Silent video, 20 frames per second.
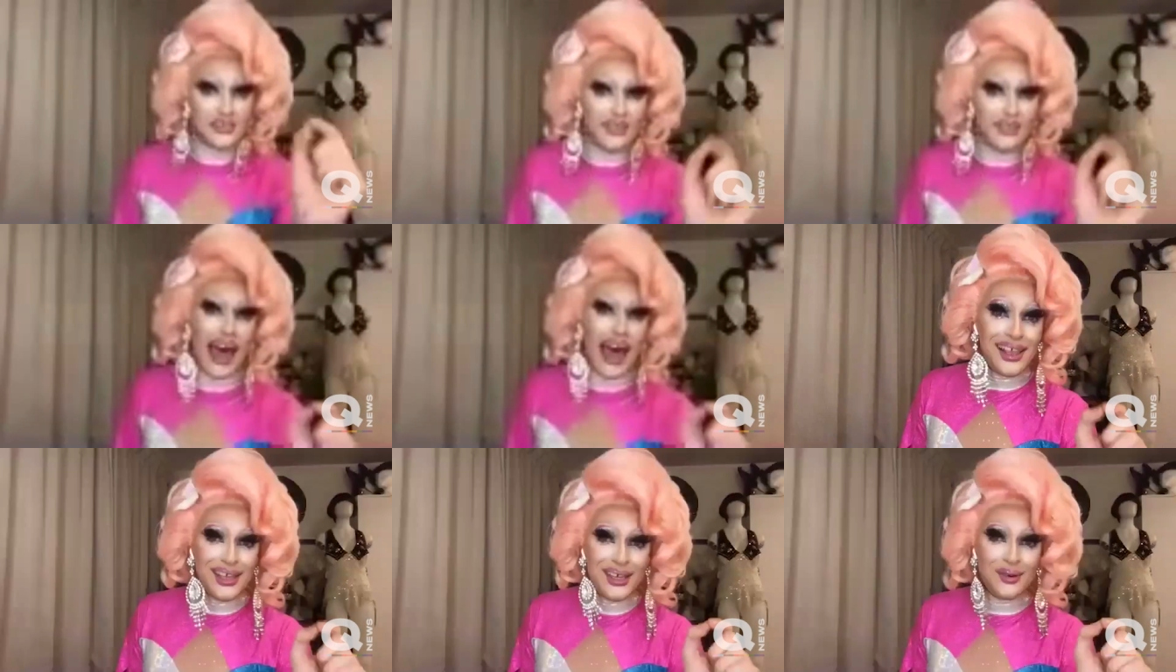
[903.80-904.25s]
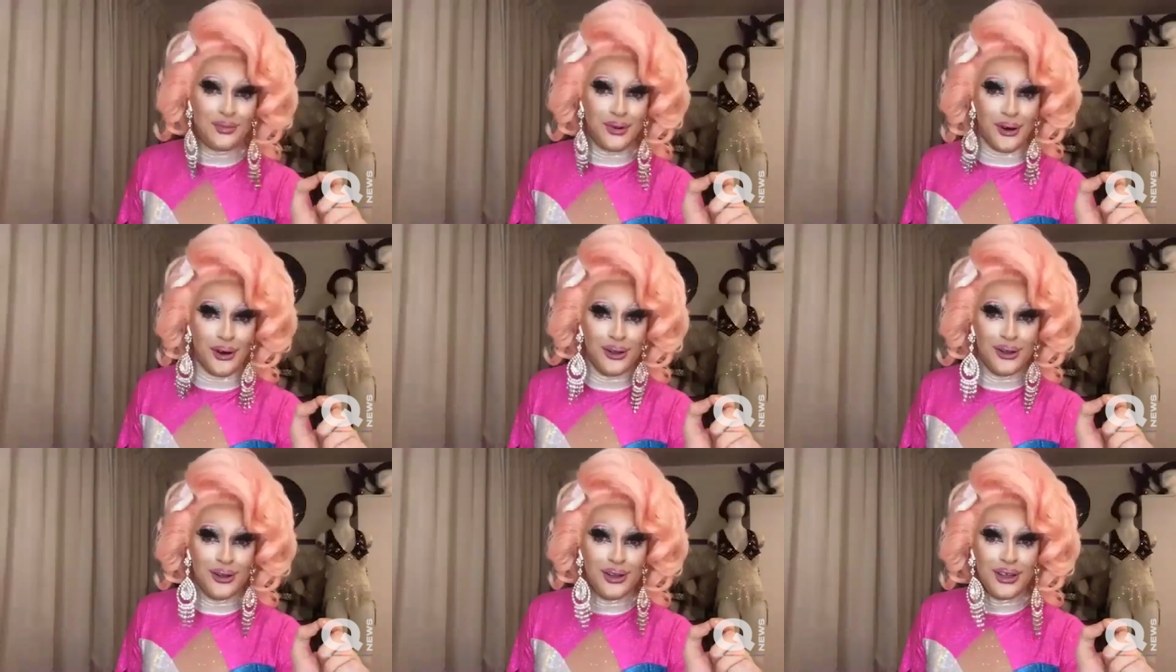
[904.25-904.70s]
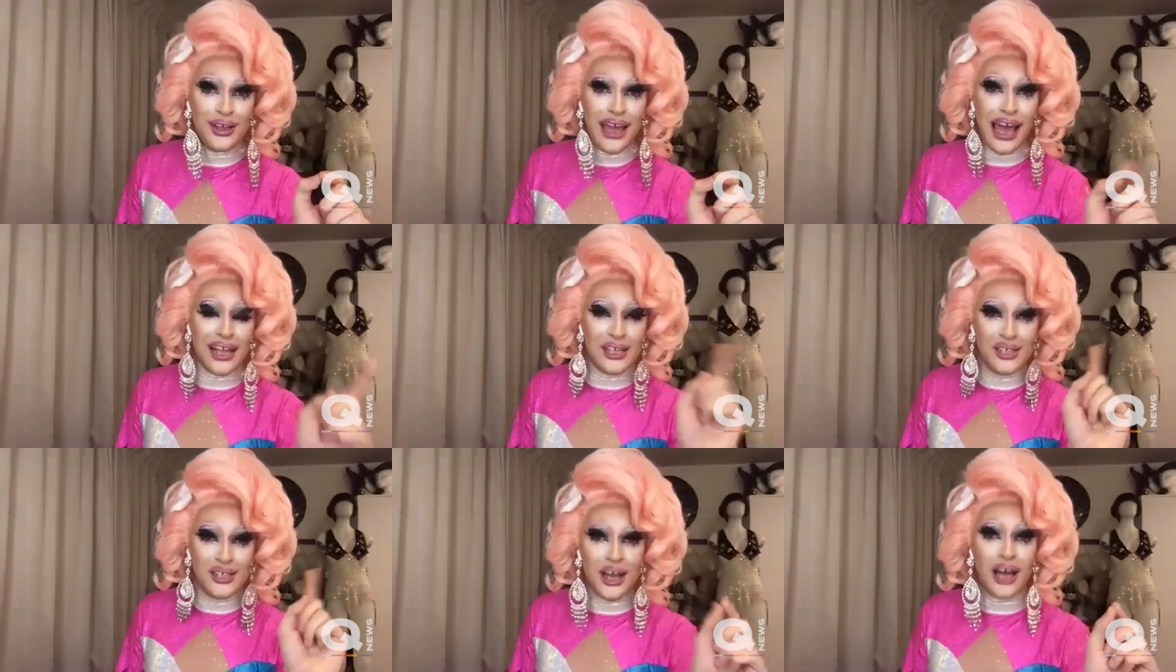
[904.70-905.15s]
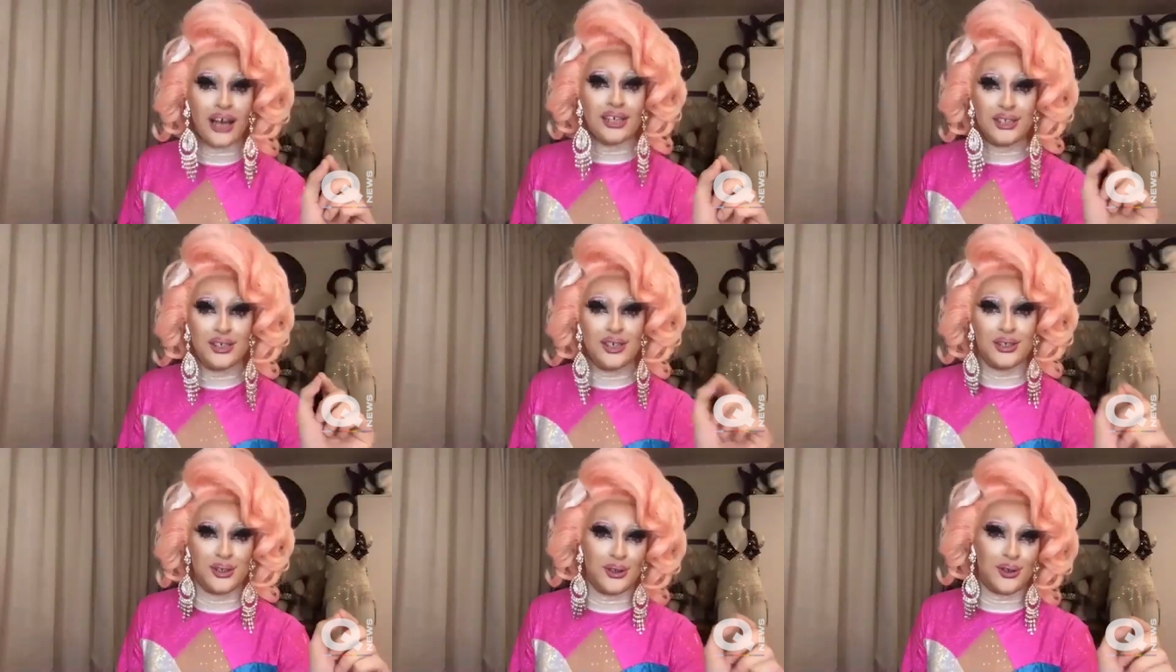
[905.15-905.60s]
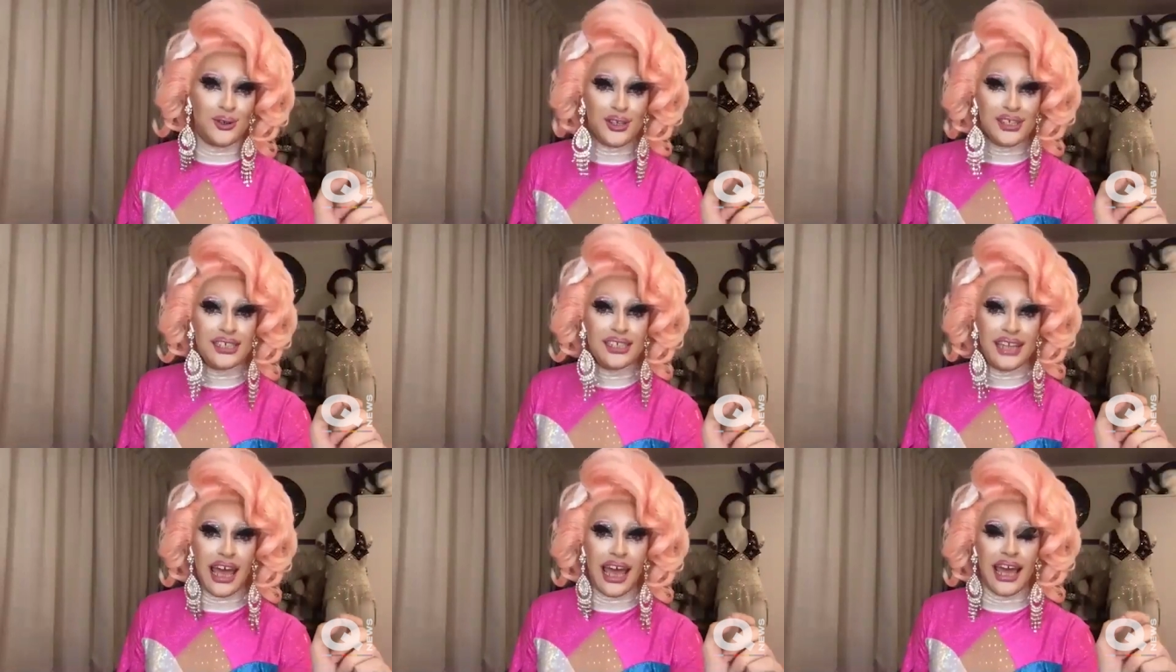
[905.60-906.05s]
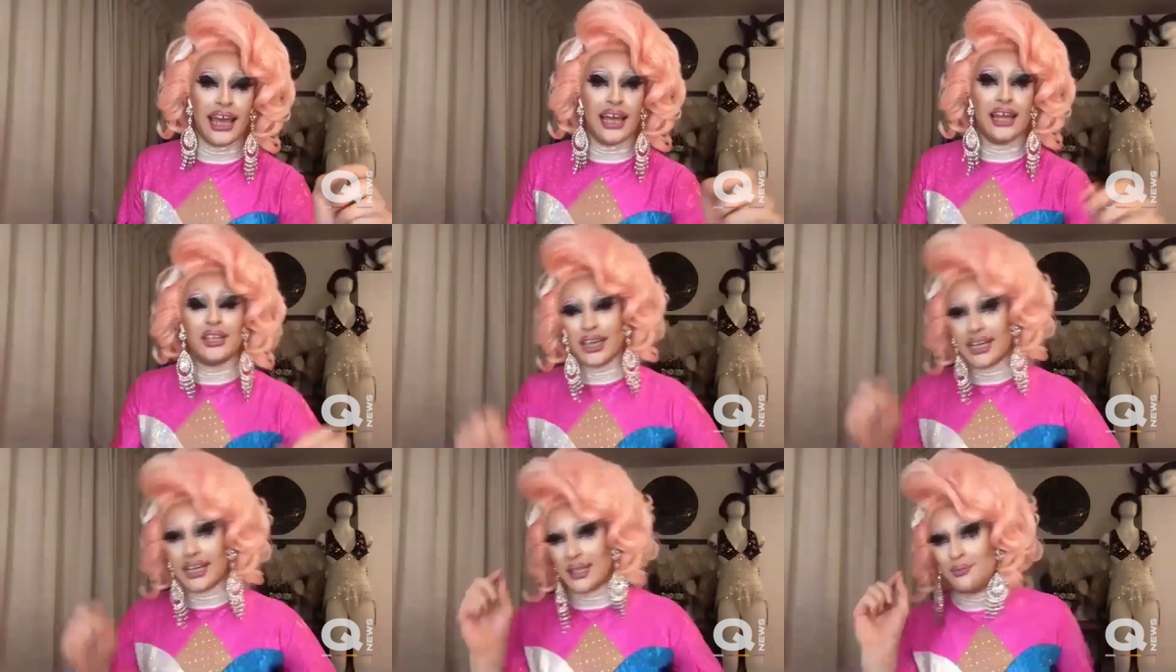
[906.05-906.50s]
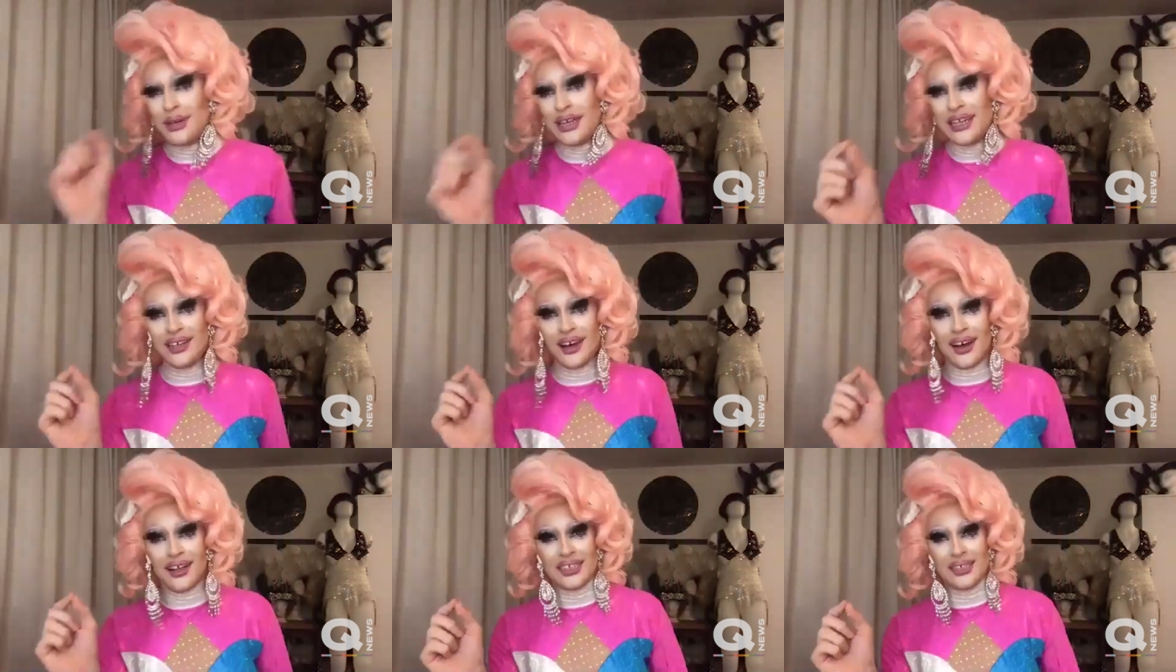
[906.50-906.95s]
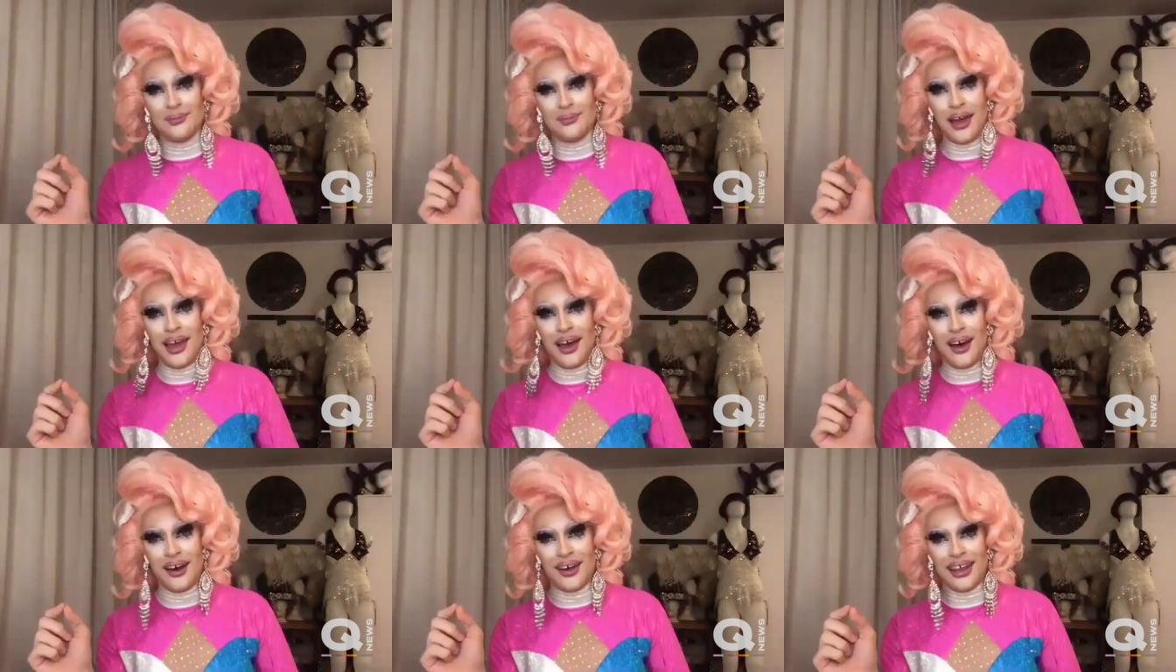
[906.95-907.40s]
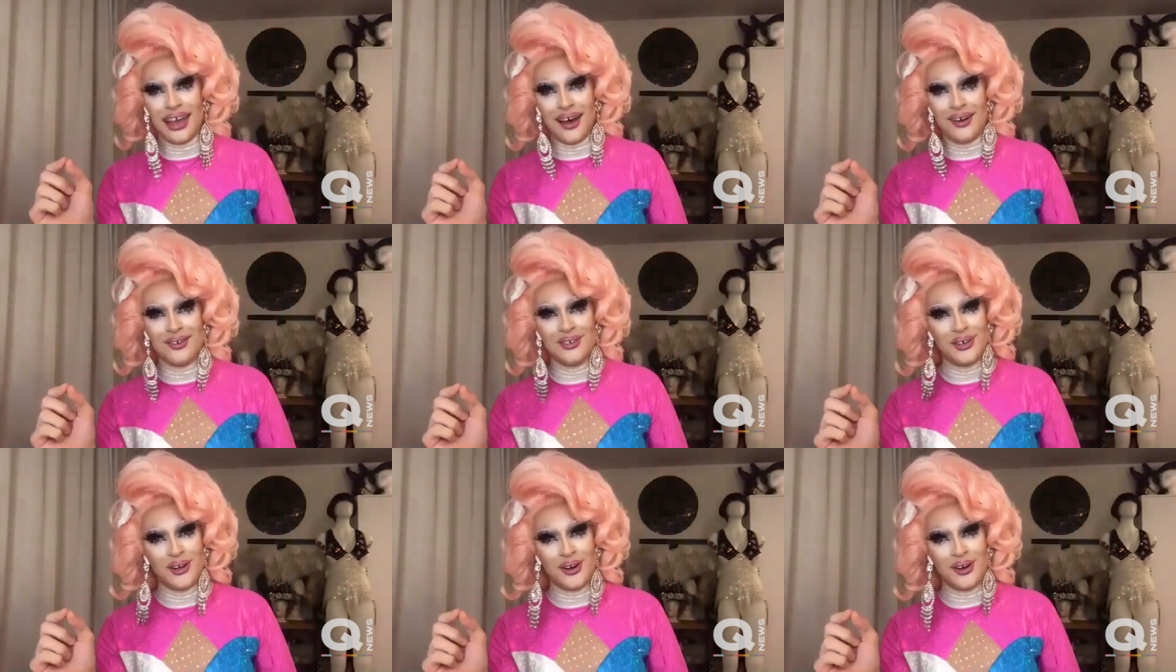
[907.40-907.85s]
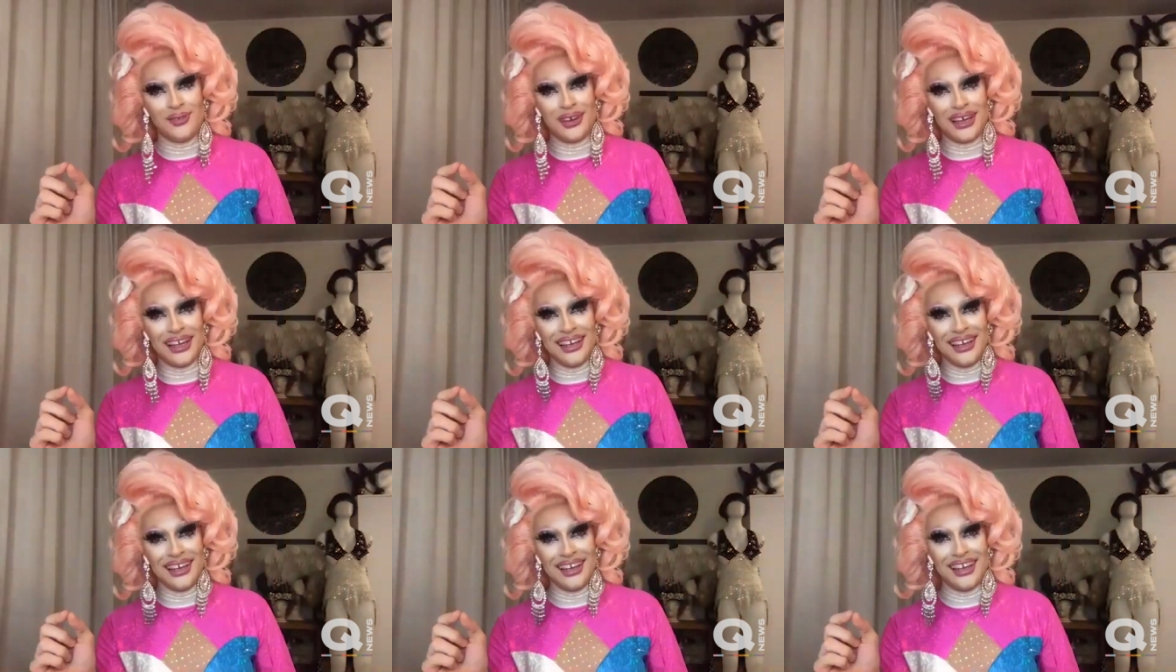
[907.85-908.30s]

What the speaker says: valuable and just as good on stage as me dancing my heart out. Do you know what I mean?